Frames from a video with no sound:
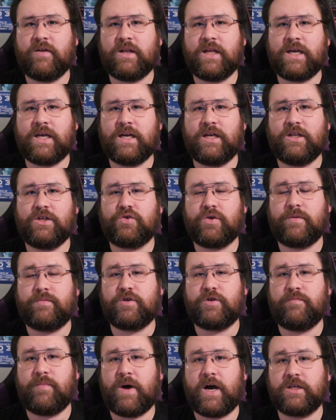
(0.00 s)
Get a
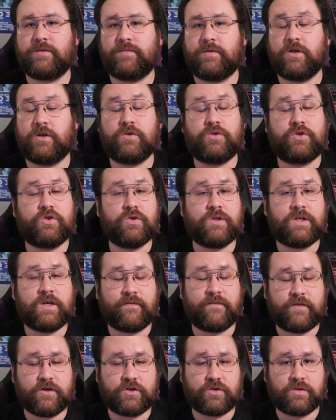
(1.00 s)
description box below to the
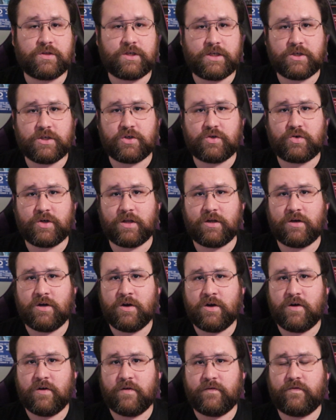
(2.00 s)
official teaser trailer
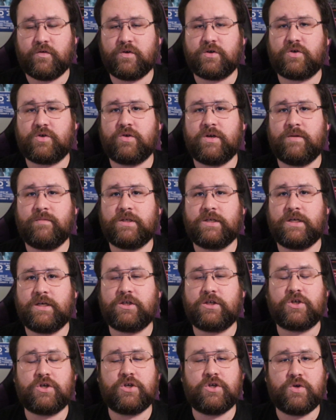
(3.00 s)
for Scream
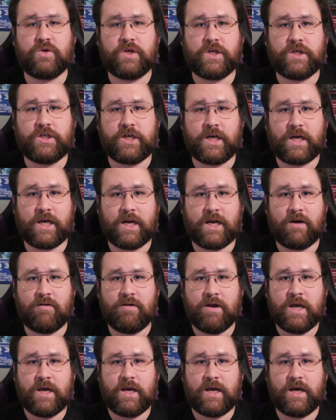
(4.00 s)
6. You can check it
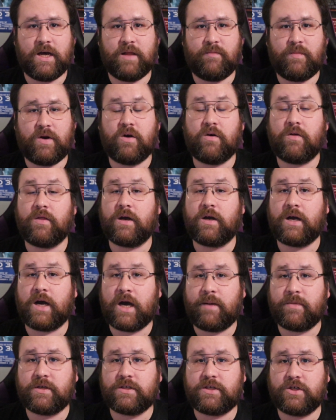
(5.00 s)
out and let me know in the
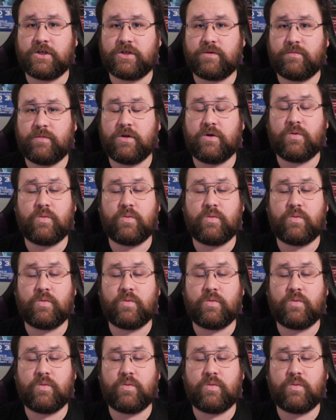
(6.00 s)
comment section below